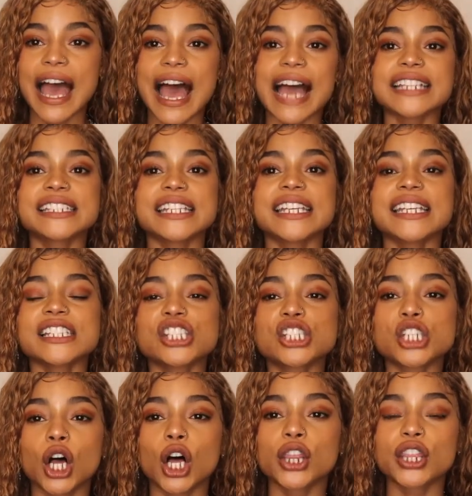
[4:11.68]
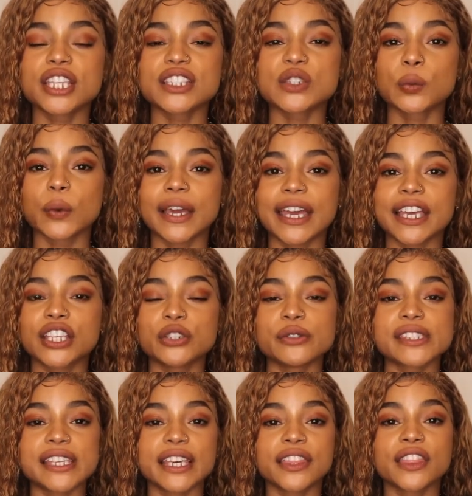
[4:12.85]
I did install this wig
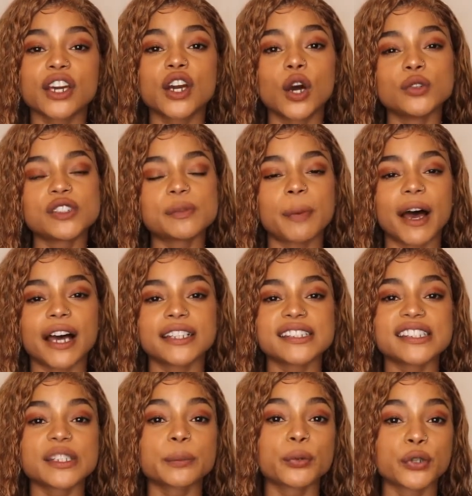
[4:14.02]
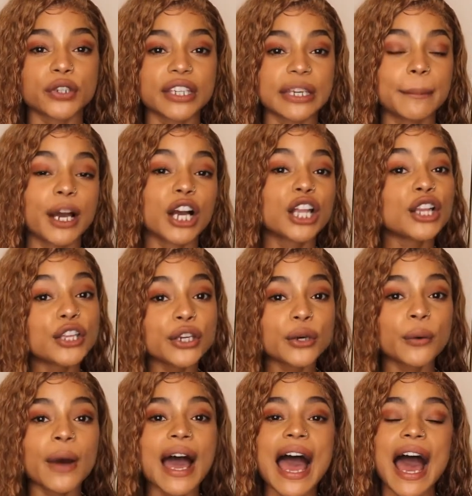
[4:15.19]
using the Ghost Bond Supreme
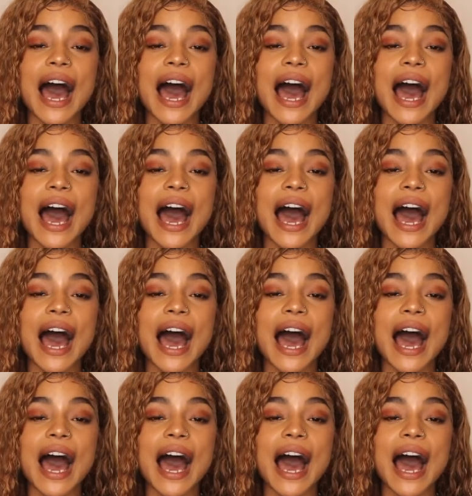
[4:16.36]
glue.